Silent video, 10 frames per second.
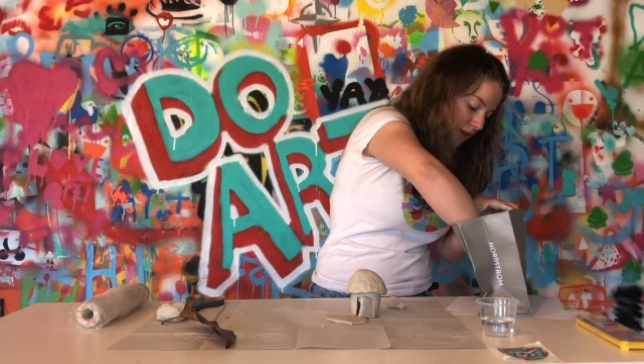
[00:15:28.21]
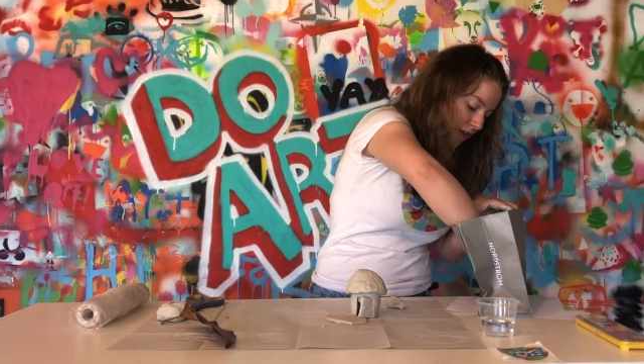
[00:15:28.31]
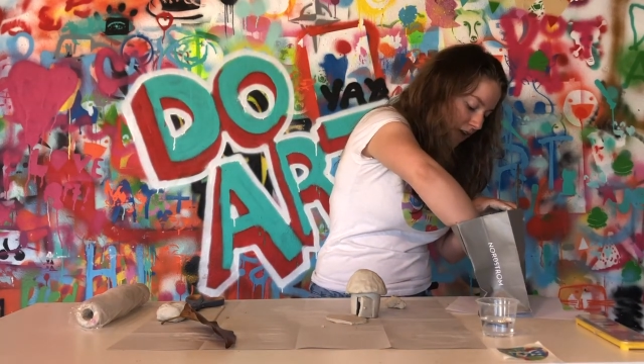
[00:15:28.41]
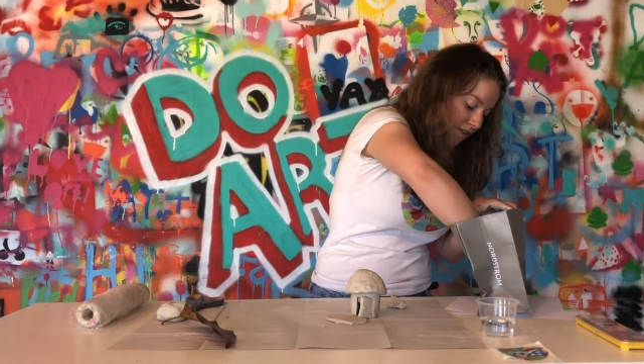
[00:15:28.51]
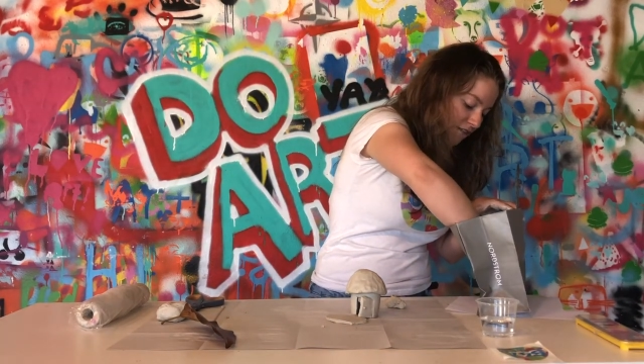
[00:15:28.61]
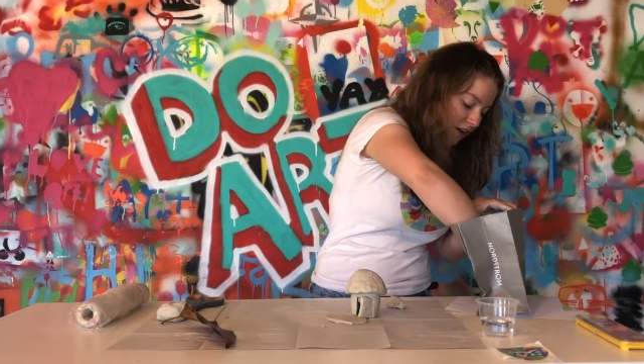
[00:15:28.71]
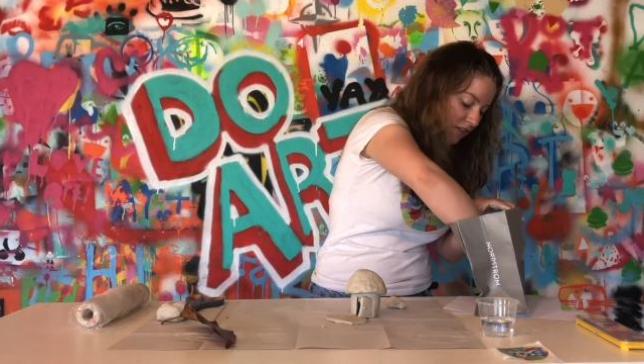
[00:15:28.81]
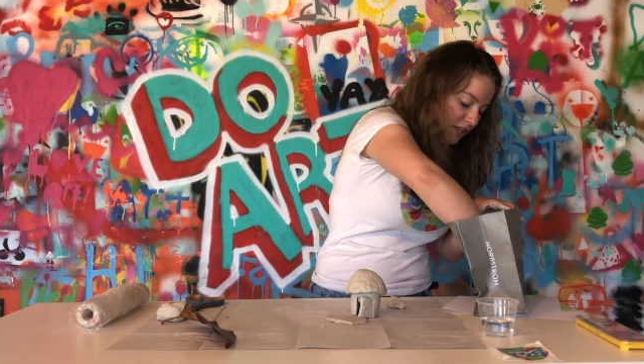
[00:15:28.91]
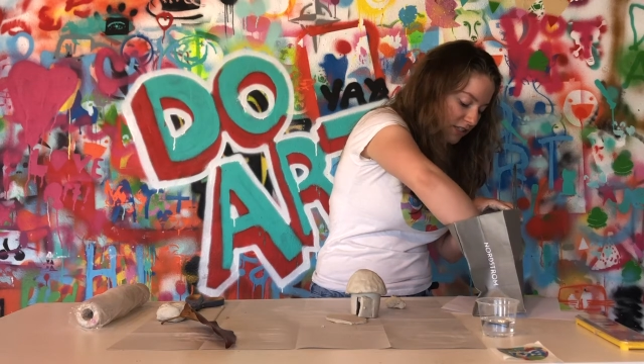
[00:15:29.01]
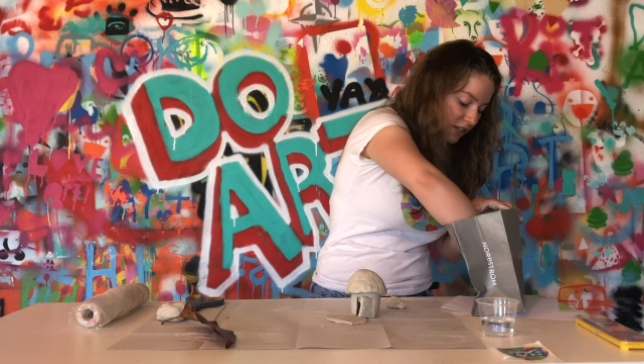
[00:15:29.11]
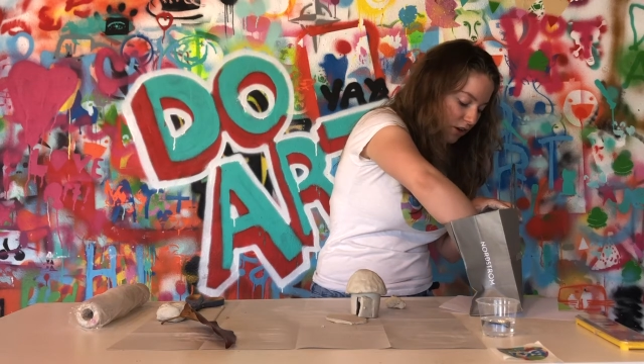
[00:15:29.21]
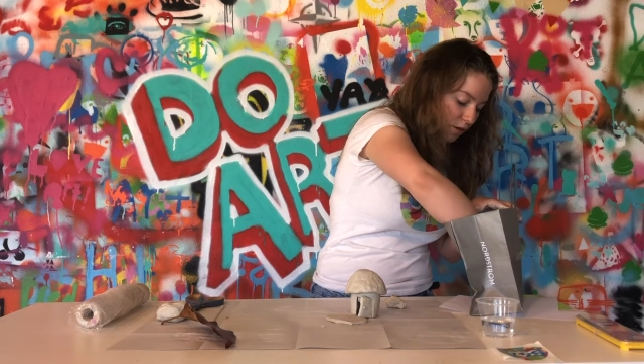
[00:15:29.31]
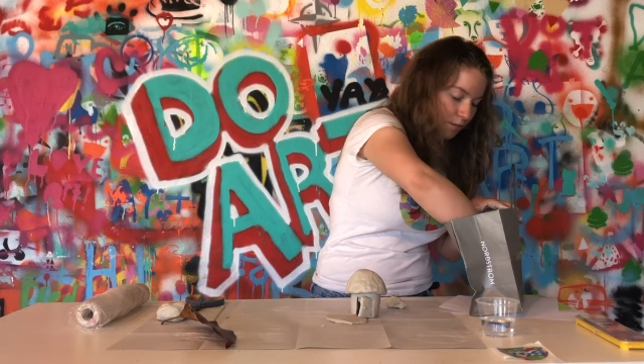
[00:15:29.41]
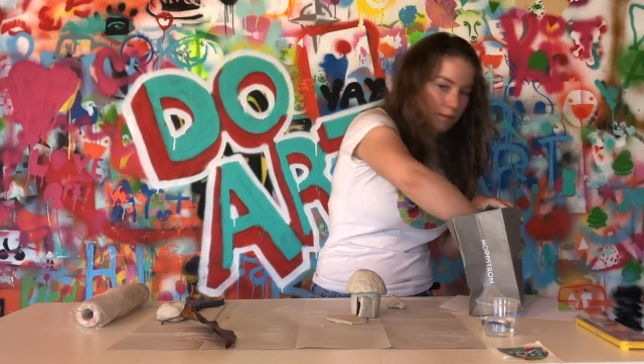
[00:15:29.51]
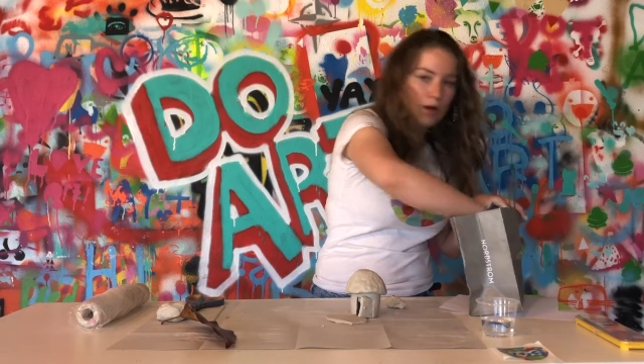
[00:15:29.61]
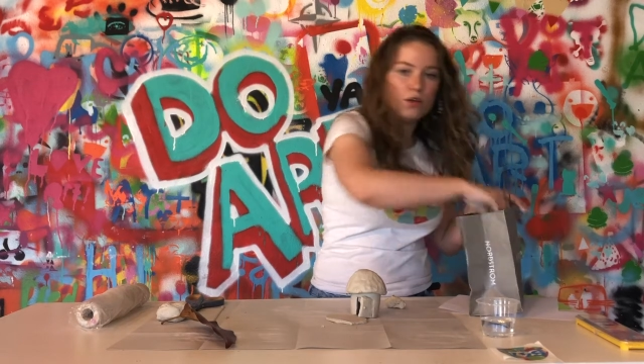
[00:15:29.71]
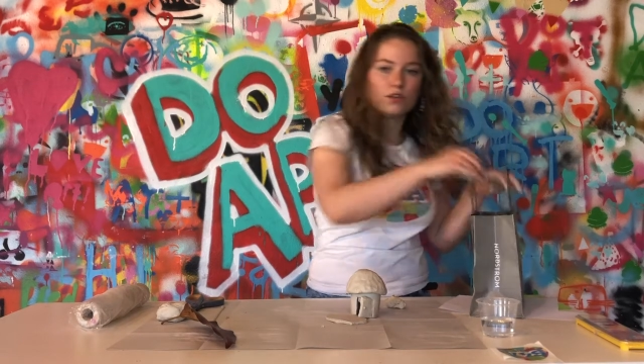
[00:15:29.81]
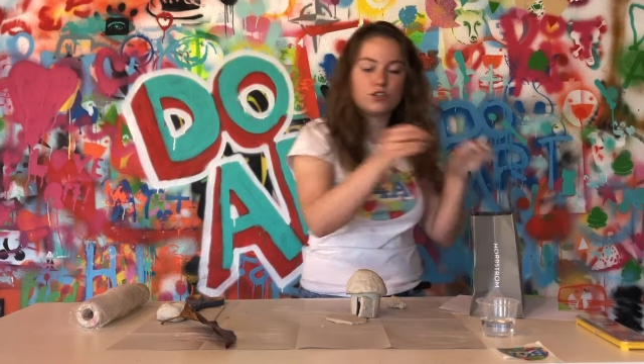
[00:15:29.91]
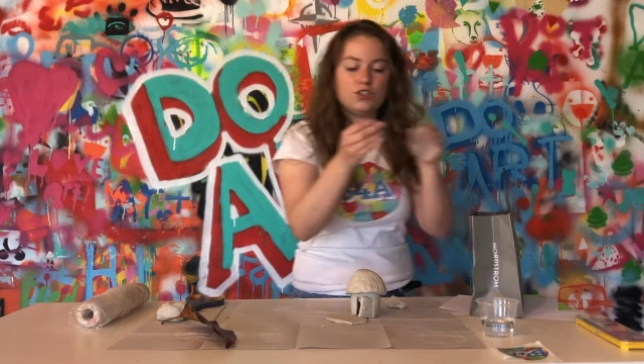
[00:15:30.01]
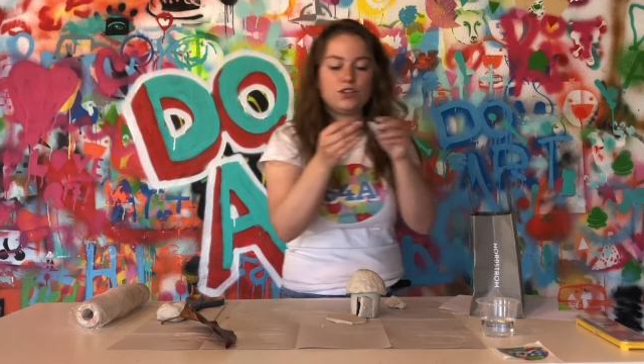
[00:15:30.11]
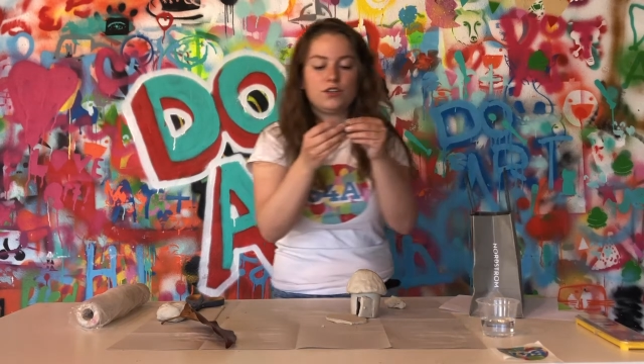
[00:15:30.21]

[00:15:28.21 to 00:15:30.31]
I found these little mulch